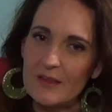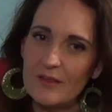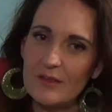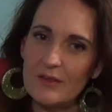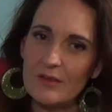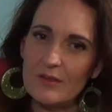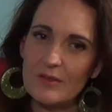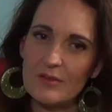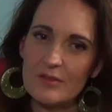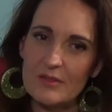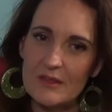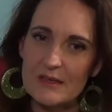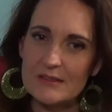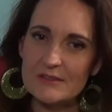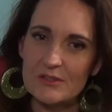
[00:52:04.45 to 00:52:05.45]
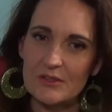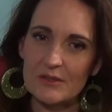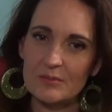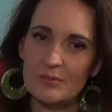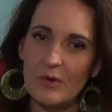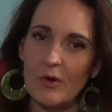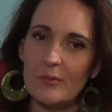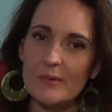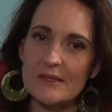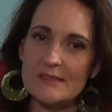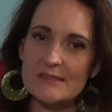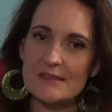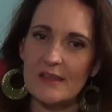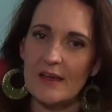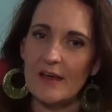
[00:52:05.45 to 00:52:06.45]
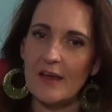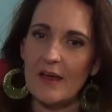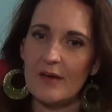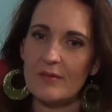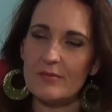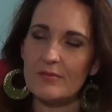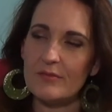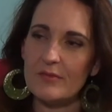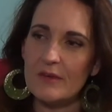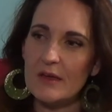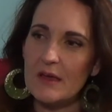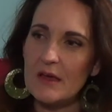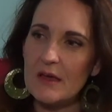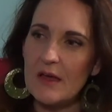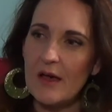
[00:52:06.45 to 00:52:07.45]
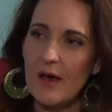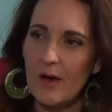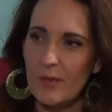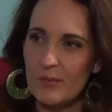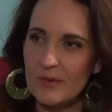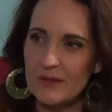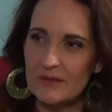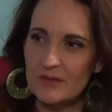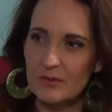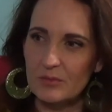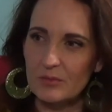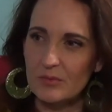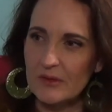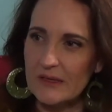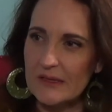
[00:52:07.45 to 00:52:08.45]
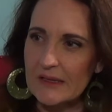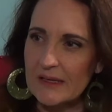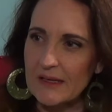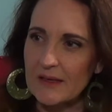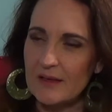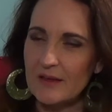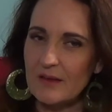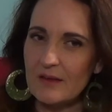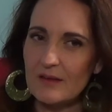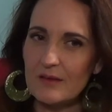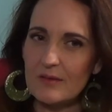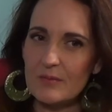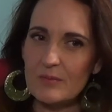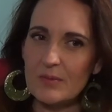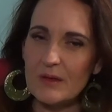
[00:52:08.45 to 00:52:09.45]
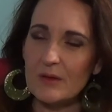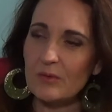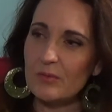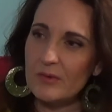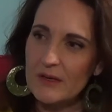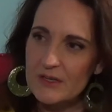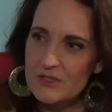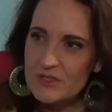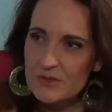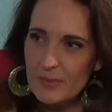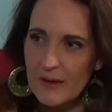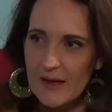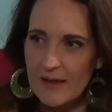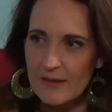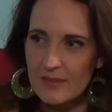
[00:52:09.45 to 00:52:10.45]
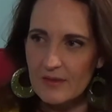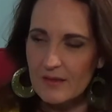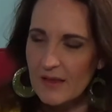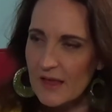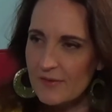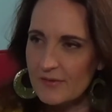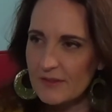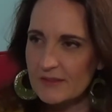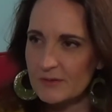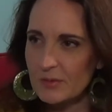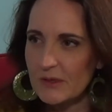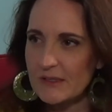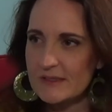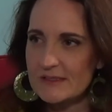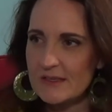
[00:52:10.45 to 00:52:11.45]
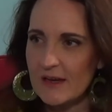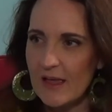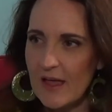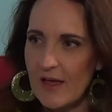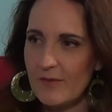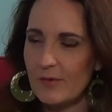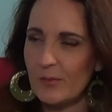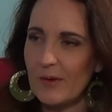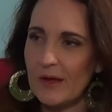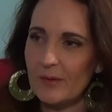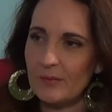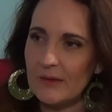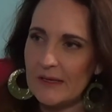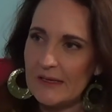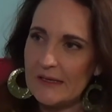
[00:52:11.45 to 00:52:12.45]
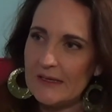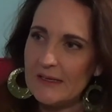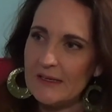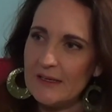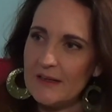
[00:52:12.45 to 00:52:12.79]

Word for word: that these are moments that have helped me to really be enriched by the life experience that I have around me,